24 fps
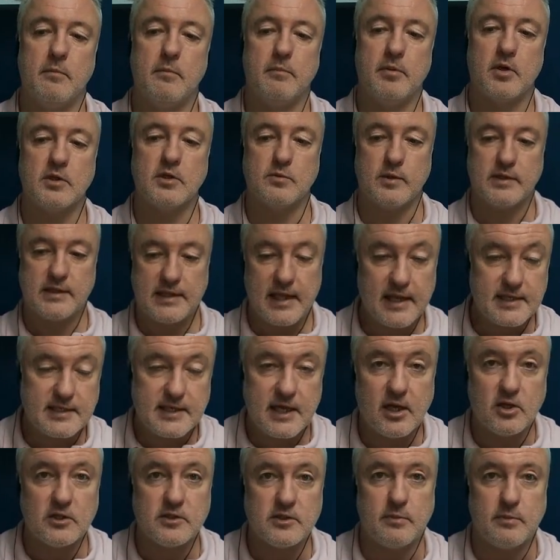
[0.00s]
Because what that
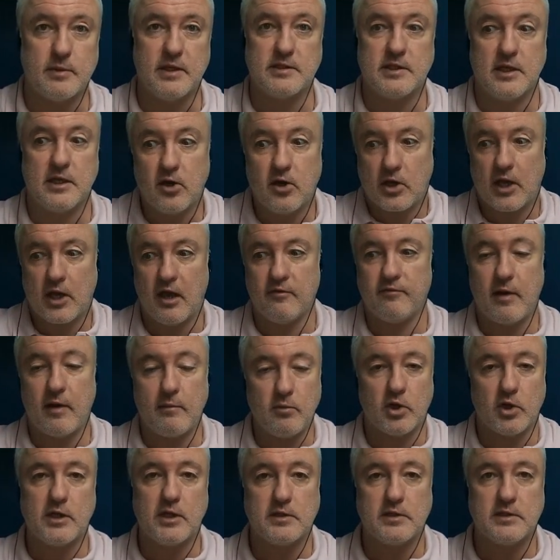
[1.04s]
tells me is that, okay, if
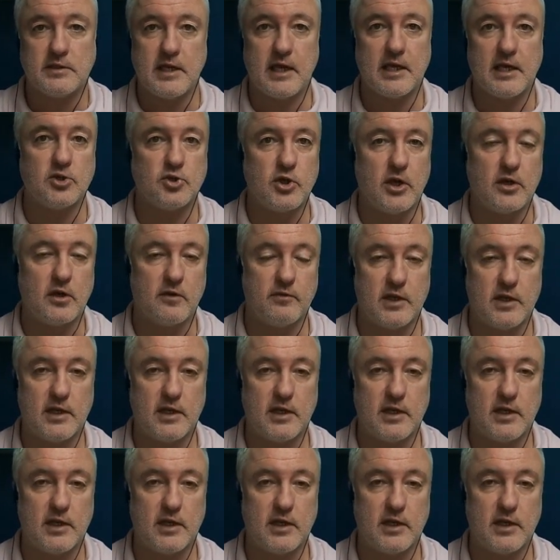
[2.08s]
I'm looking to take a trade over